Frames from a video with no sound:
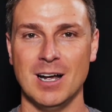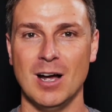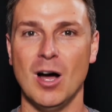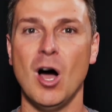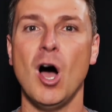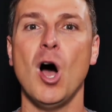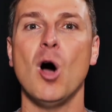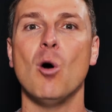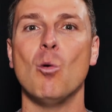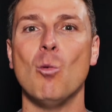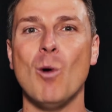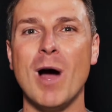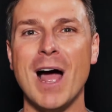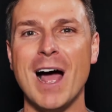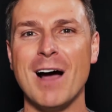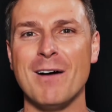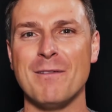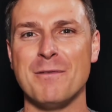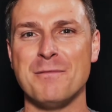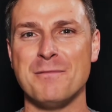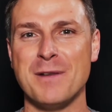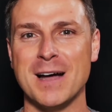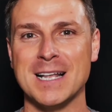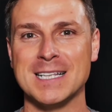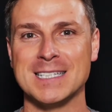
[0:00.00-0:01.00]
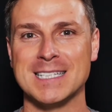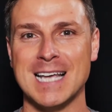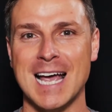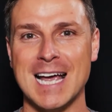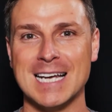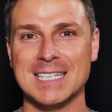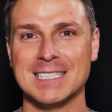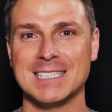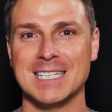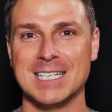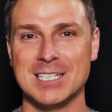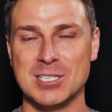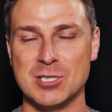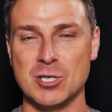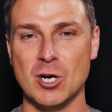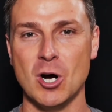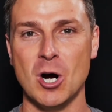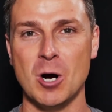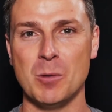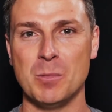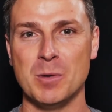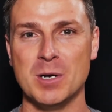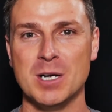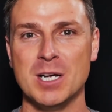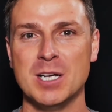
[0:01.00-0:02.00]
Oh, wow, fantastic
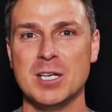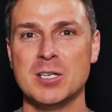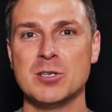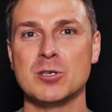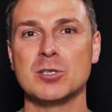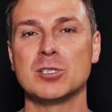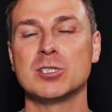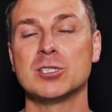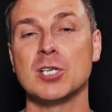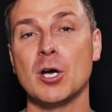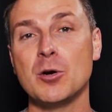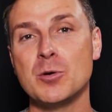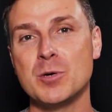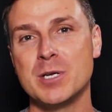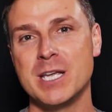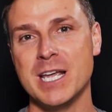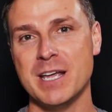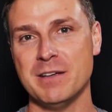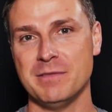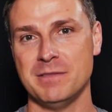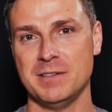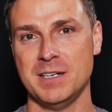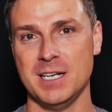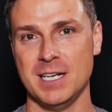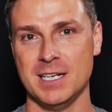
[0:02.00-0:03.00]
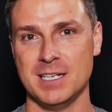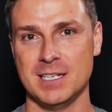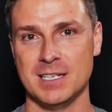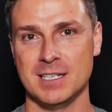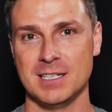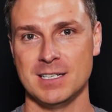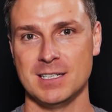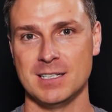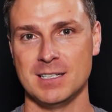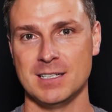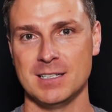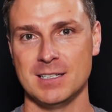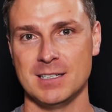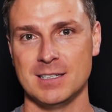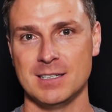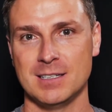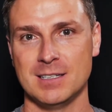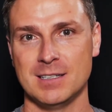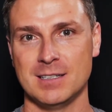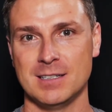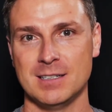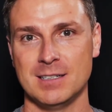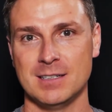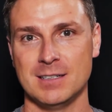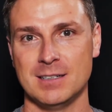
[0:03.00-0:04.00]
job. You're so gifted.
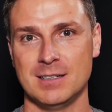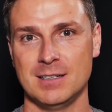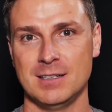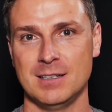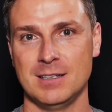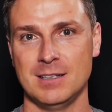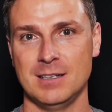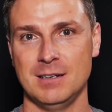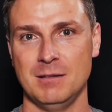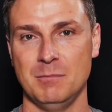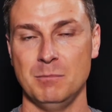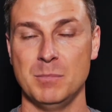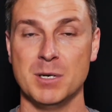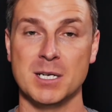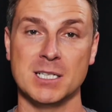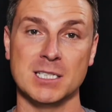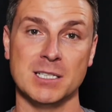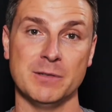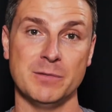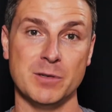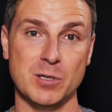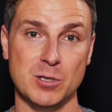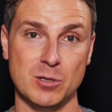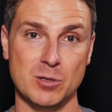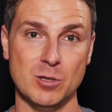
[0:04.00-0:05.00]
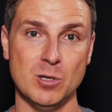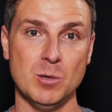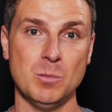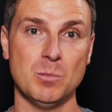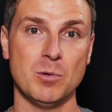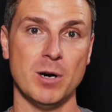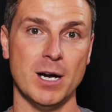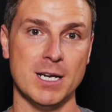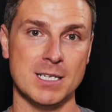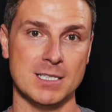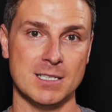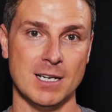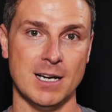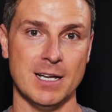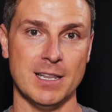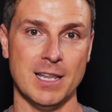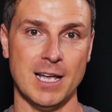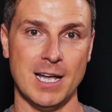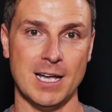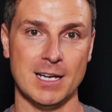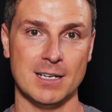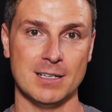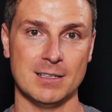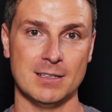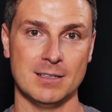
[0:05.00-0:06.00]
Because if you do praise like
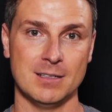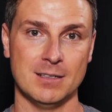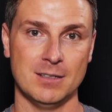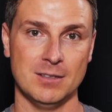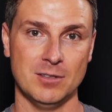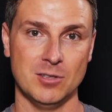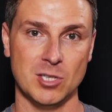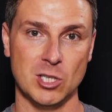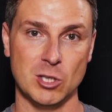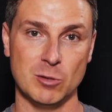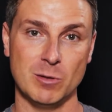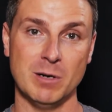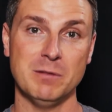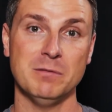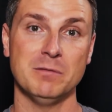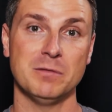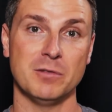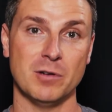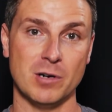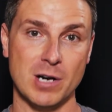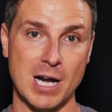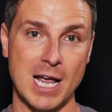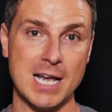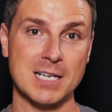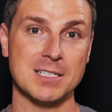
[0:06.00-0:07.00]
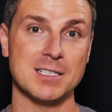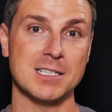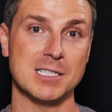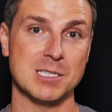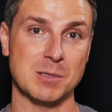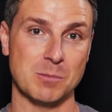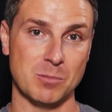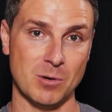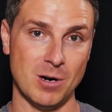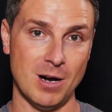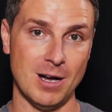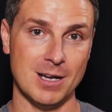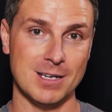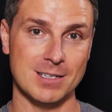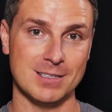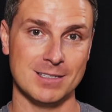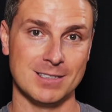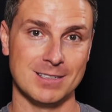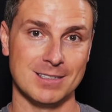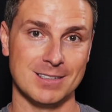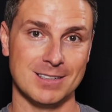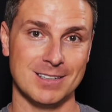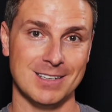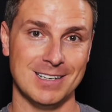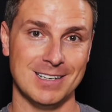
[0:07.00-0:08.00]
that, you're in for a nasty surprise.